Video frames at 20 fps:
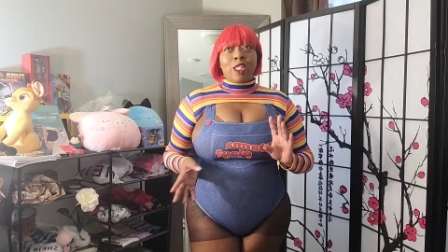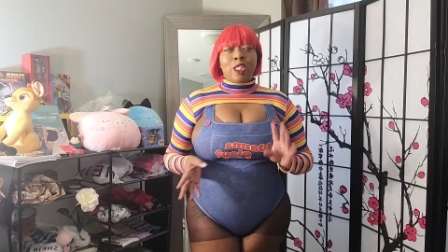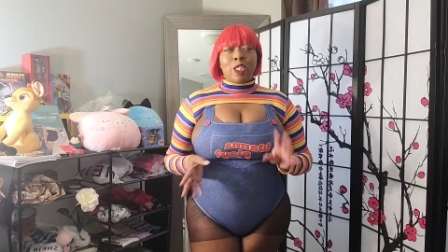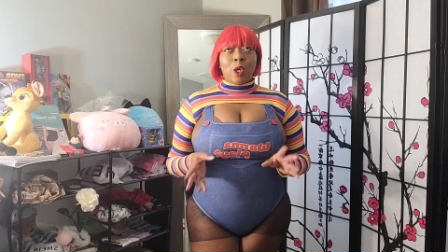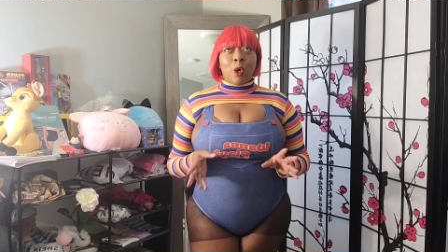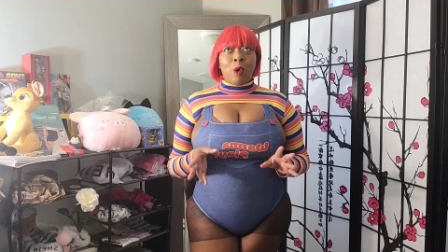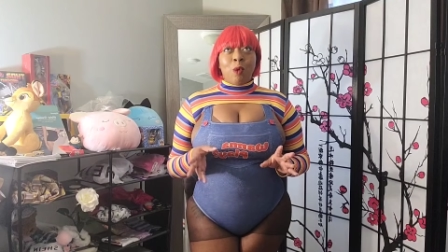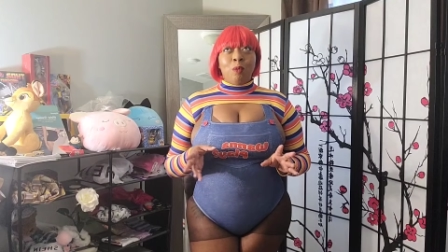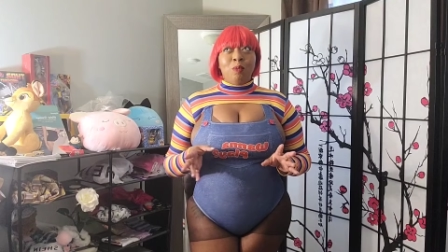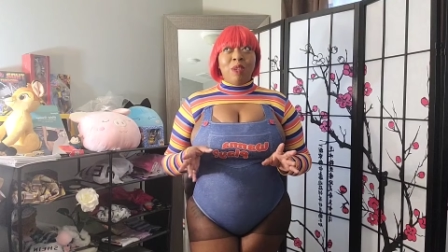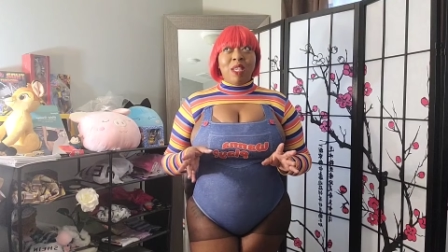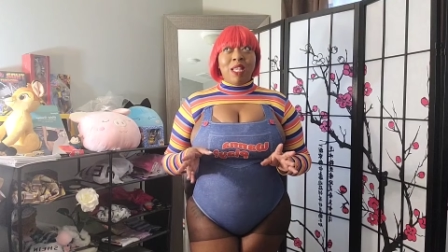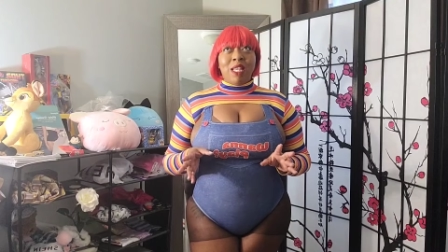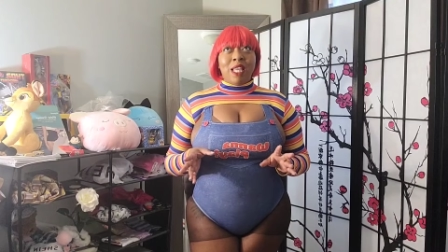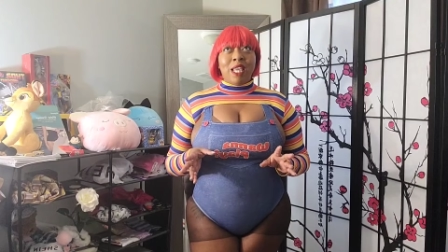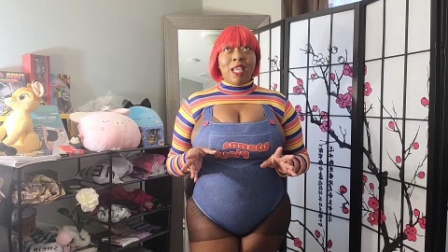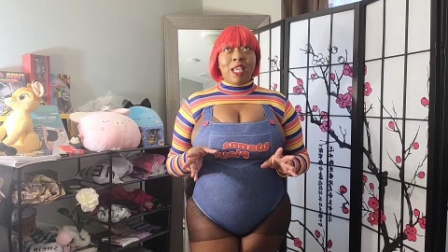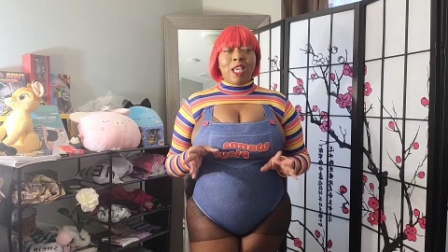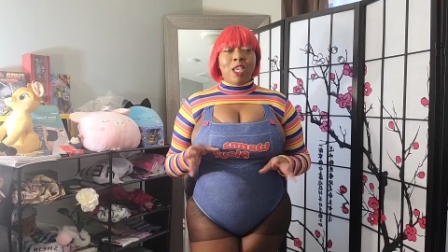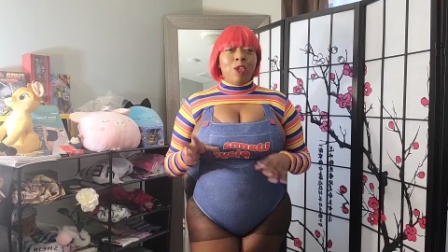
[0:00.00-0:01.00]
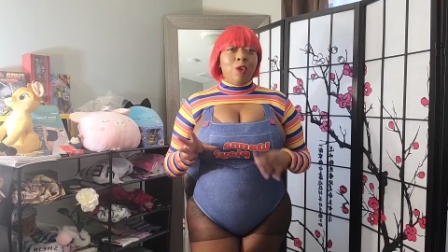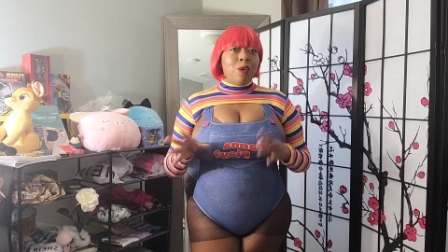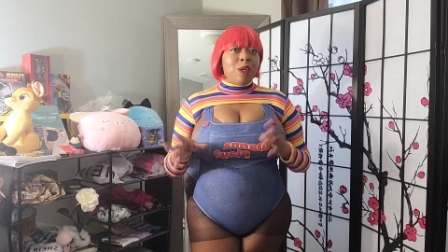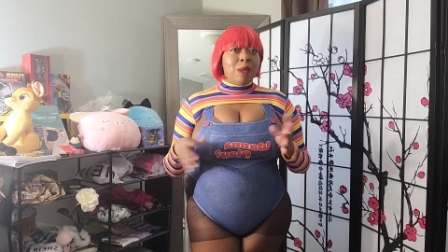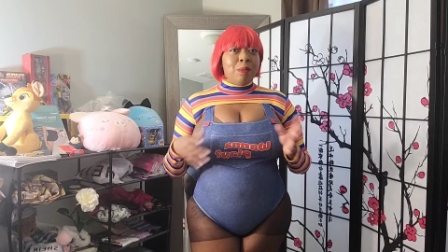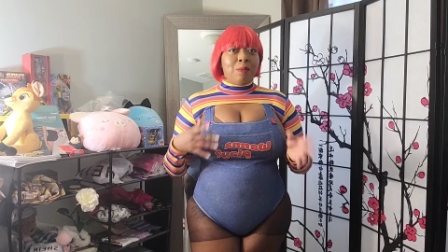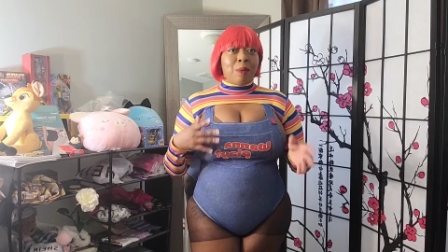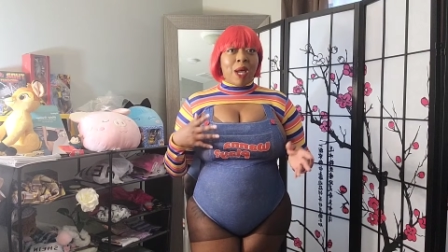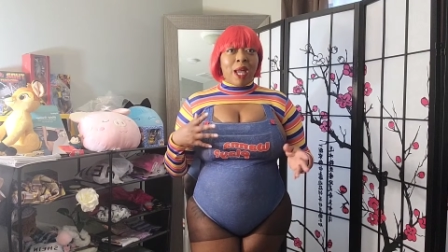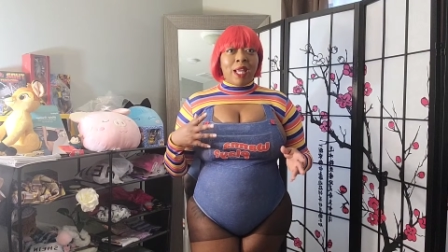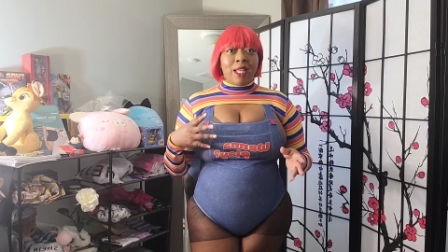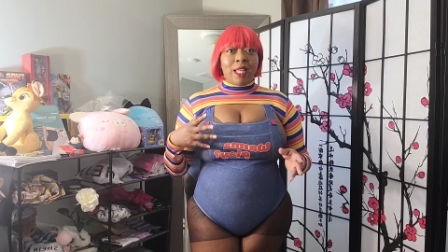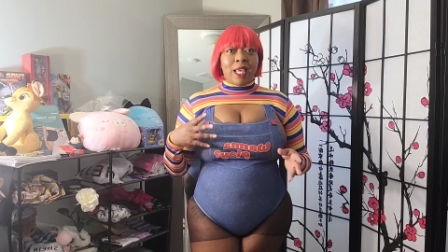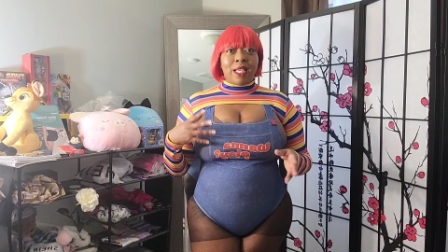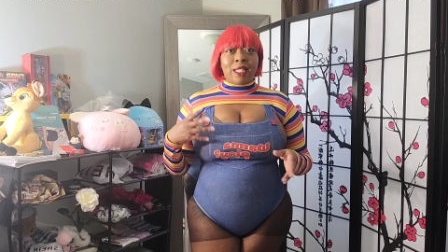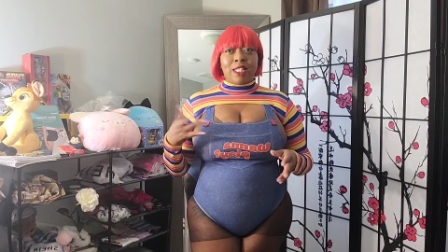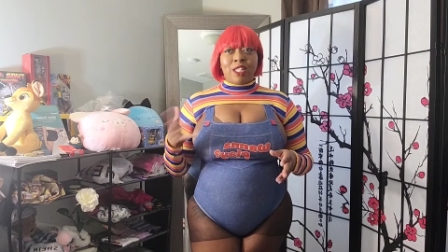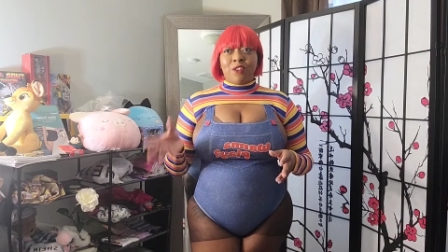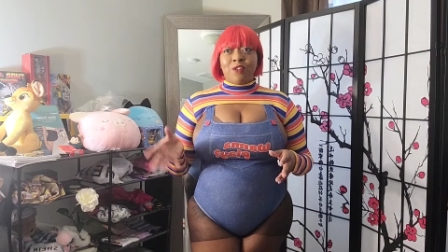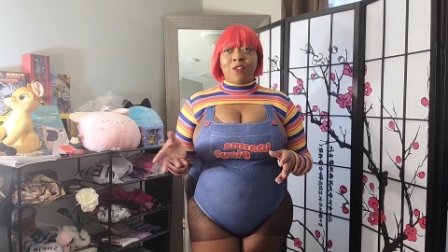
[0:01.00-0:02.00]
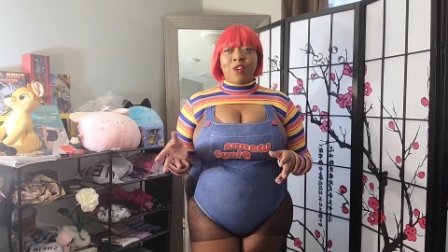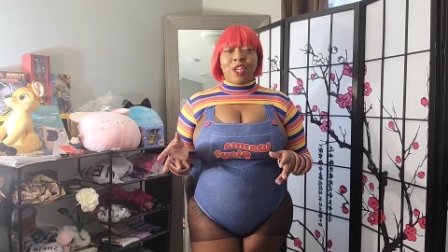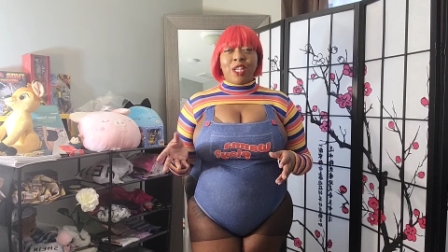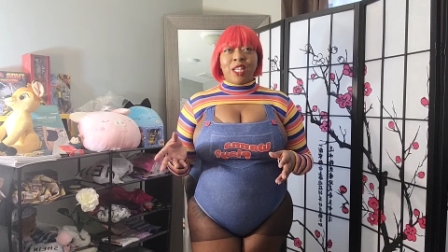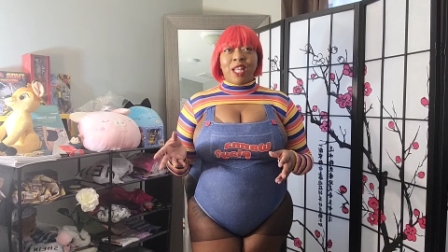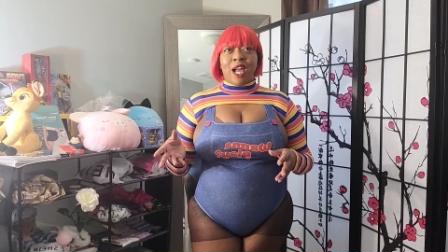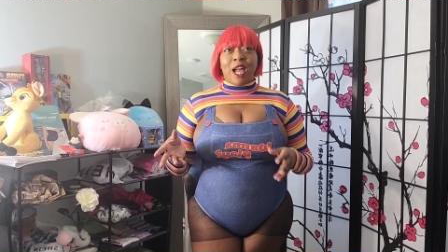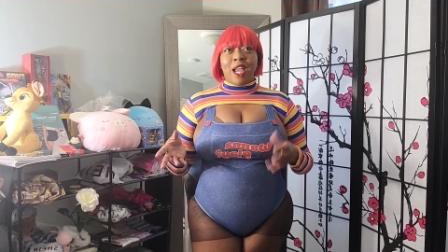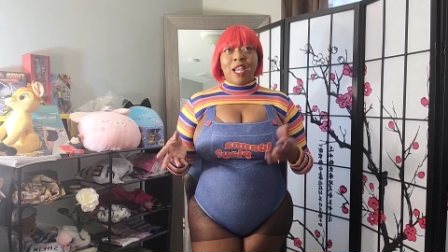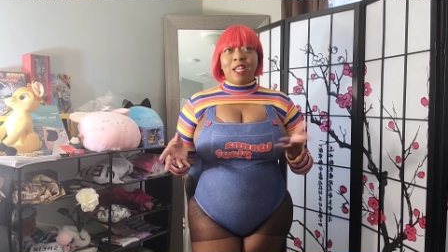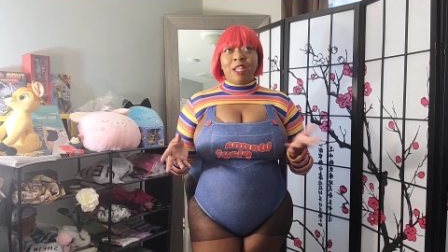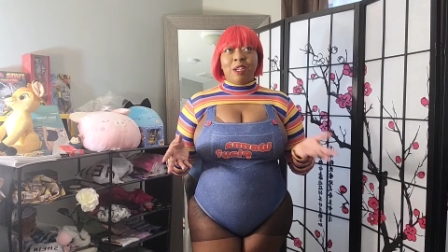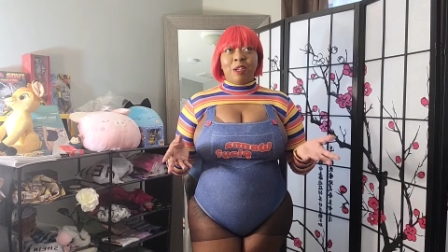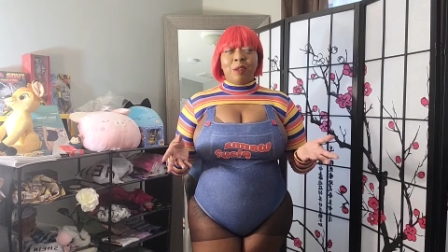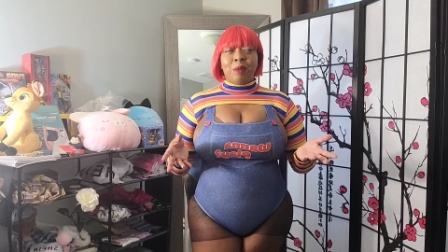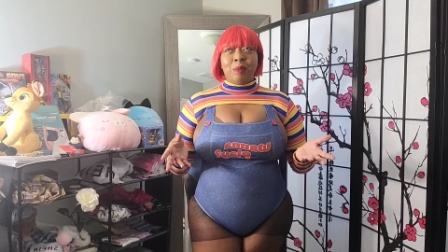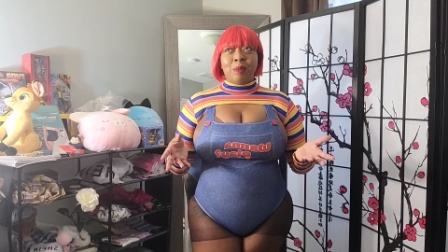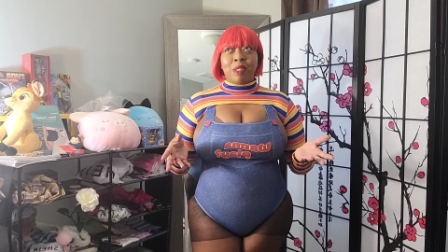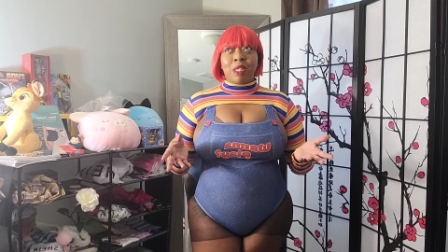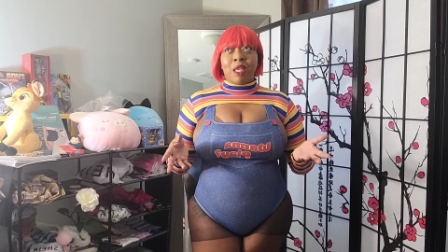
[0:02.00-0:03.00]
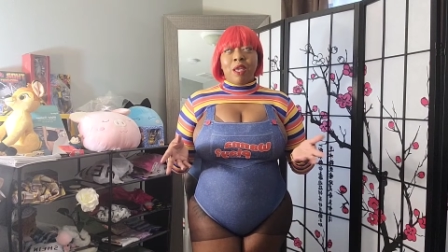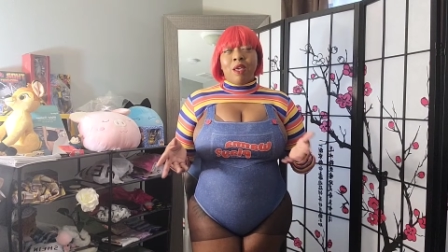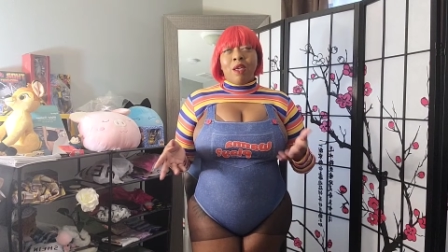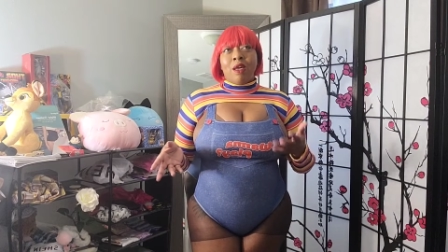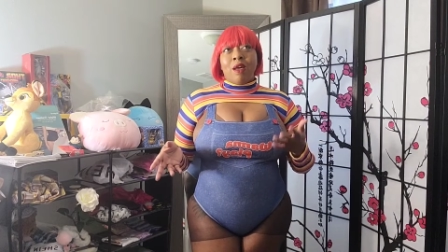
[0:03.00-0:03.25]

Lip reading: So meaning you can buy like different items